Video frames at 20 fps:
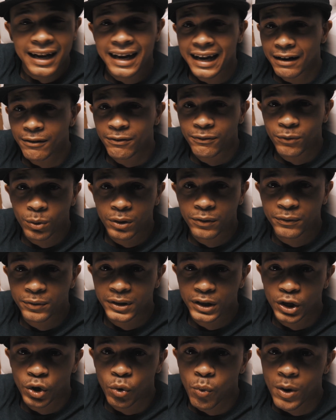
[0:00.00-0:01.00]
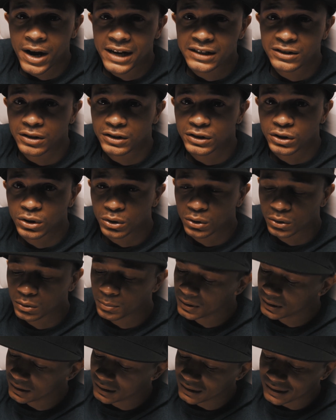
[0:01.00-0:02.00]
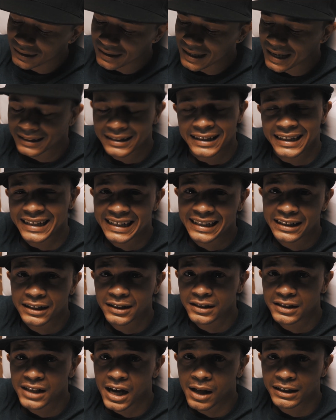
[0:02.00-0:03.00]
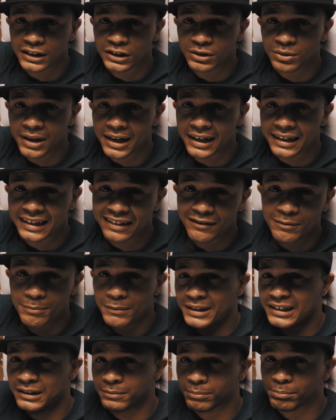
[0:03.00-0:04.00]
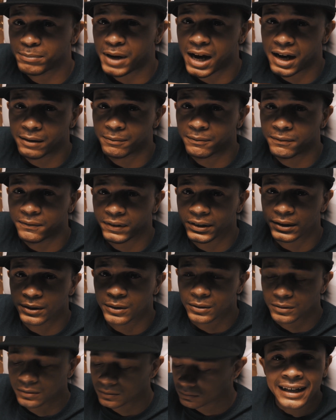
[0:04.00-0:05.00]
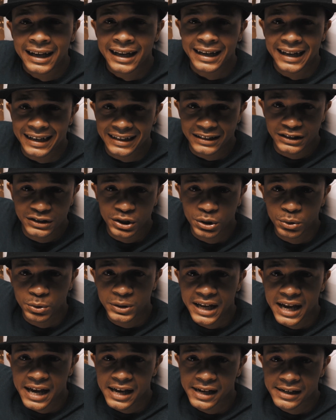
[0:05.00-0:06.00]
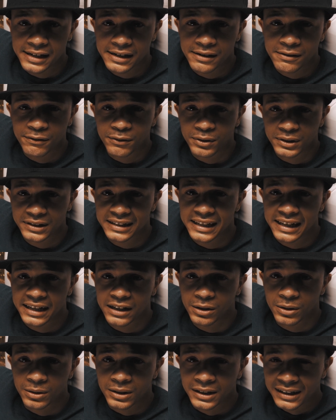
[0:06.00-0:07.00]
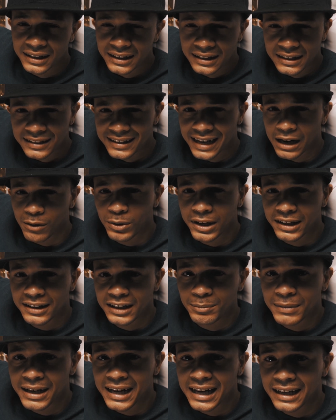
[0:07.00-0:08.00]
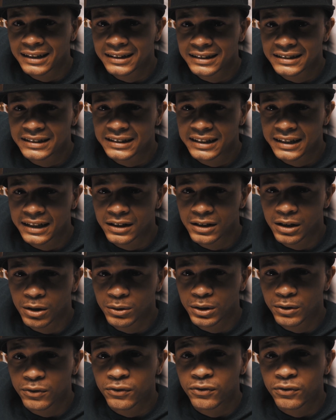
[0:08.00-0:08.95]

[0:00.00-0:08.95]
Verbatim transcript: I got a four foot quasar tube at the end of the dolly track, giving me some bottom feel. I got a 2K Fresnel directly behind the chair on the